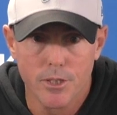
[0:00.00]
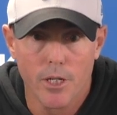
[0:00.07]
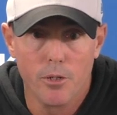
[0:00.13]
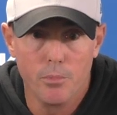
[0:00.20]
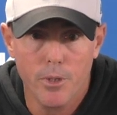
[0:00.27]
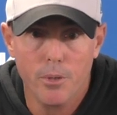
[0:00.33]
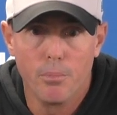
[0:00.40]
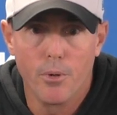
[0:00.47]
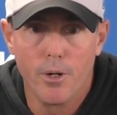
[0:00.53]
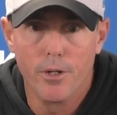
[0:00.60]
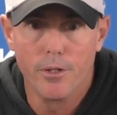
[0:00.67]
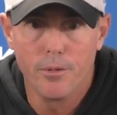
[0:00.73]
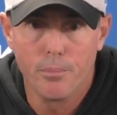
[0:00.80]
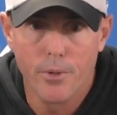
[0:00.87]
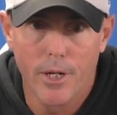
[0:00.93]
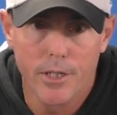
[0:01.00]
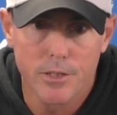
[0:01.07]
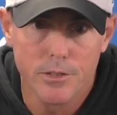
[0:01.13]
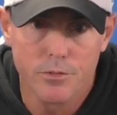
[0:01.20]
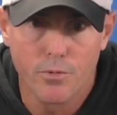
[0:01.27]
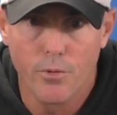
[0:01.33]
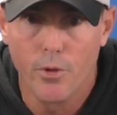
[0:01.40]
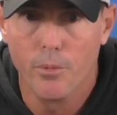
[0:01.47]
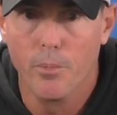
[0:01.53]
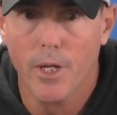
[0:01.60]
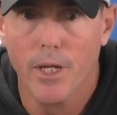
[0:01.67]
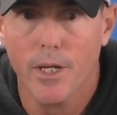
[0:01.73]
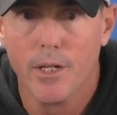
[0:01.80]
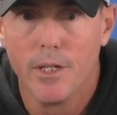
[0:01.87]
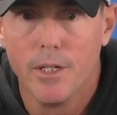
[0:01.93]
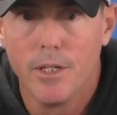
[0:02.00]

That'll be a part of the practice format,